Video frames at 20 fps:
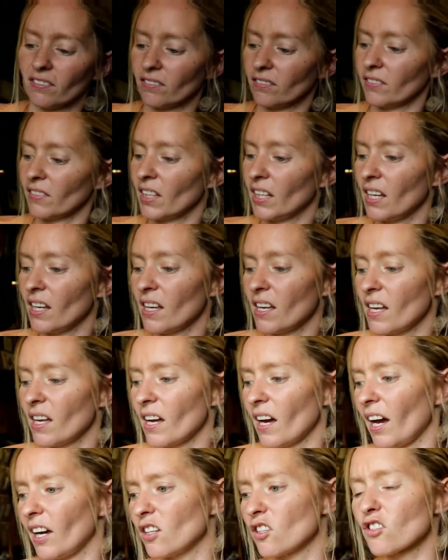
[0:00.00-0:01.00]
And
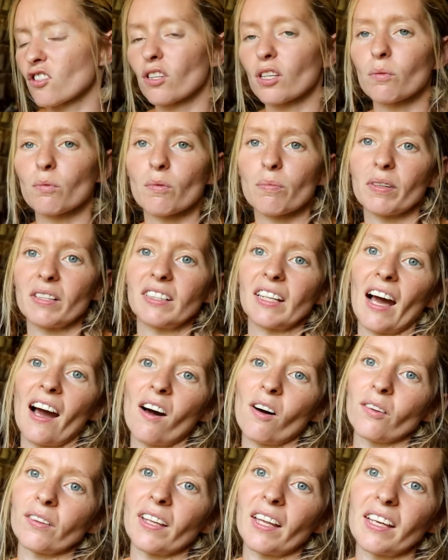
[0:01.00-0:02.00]
I usually will put
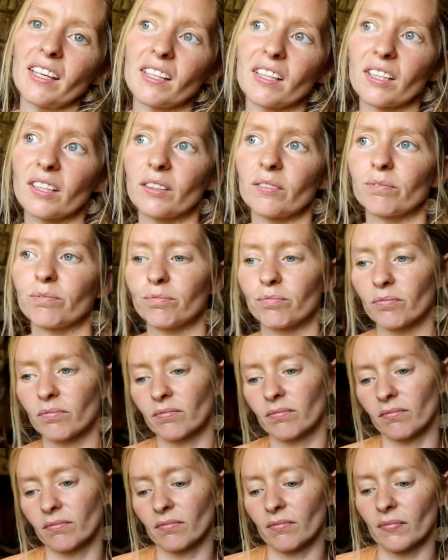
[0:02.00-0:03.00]
down like
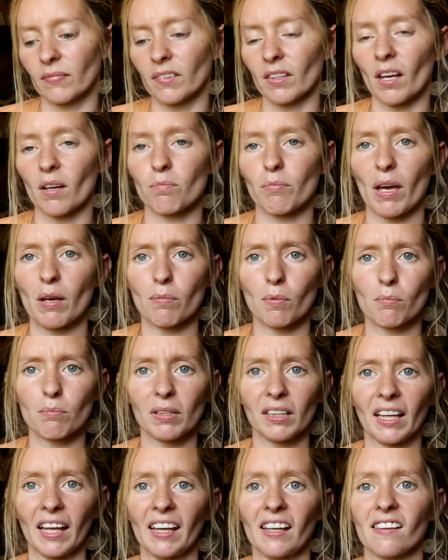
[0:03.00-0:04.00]
paper
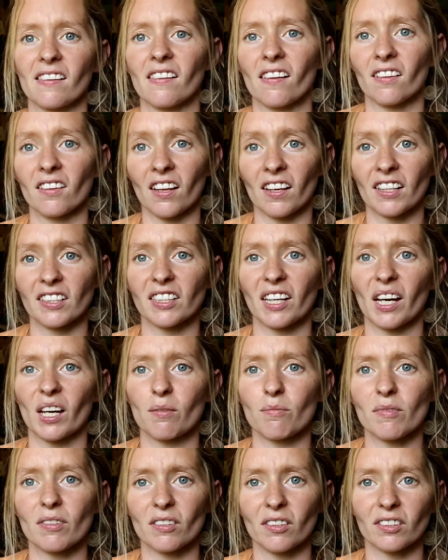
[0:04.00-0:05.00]
plates. A lot of
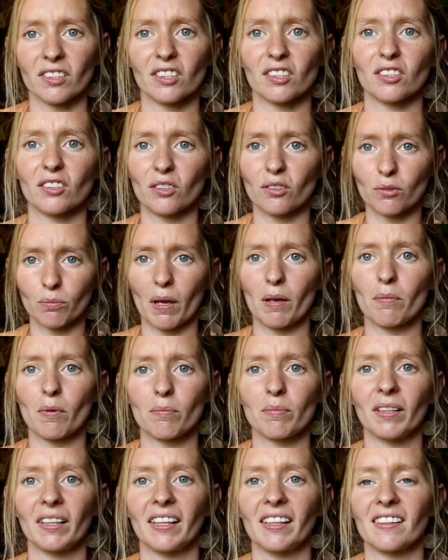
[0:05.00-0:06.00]
times they'll just use paper
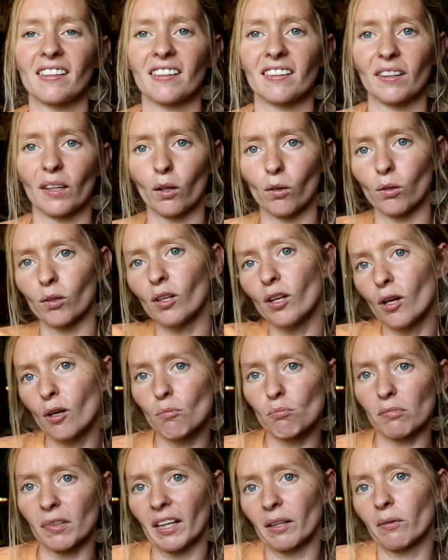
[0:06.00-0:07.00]
plates and they'll
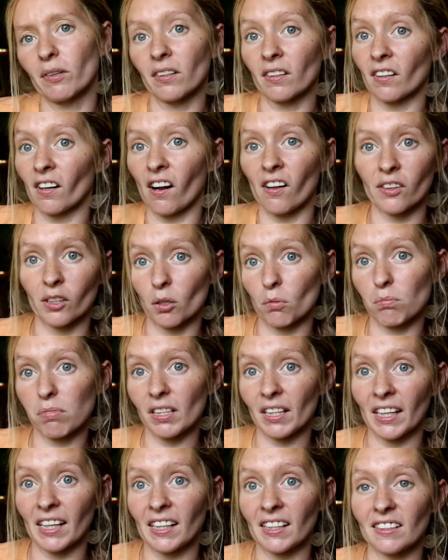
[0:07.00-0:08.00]
play with it on their
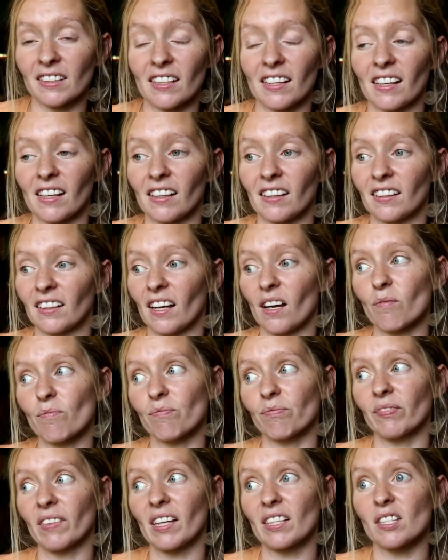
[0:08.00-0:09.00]
plate,
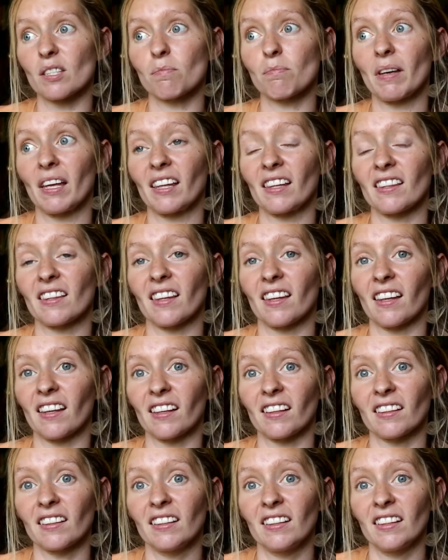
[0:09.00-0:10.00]
and it's been
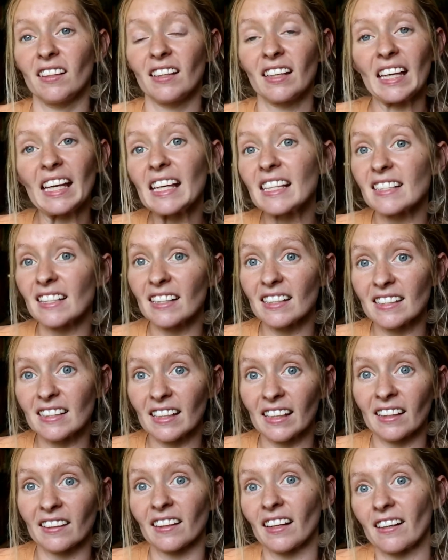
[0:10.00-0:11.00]
the easiest
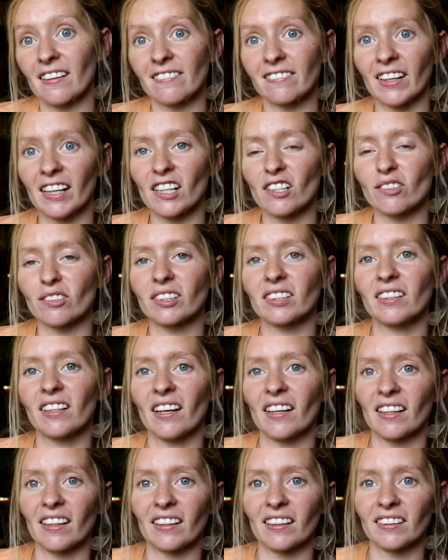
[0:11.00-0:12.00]
thing that I found
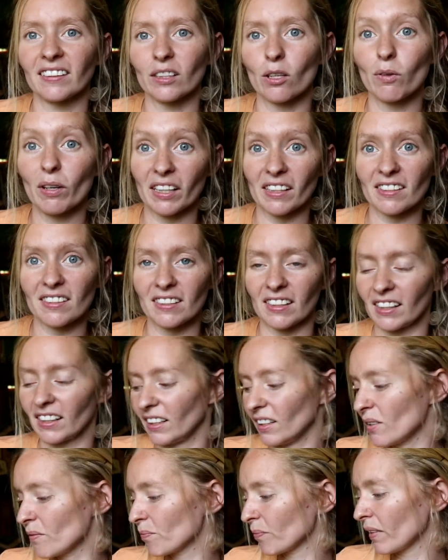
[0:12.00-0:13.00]
and quickest thing.